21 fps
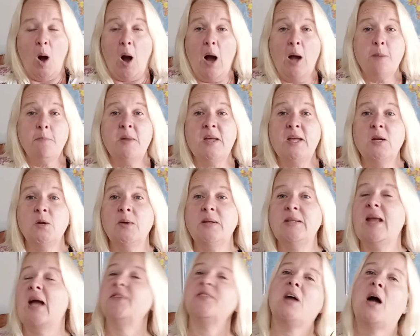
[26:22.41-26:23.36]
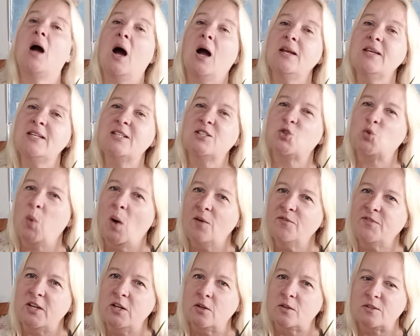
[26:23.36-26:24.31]
I'm hearing at the high end,
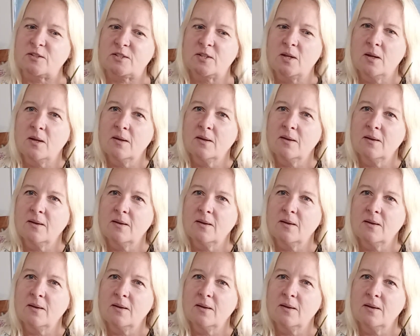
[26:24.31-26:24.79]
12 years.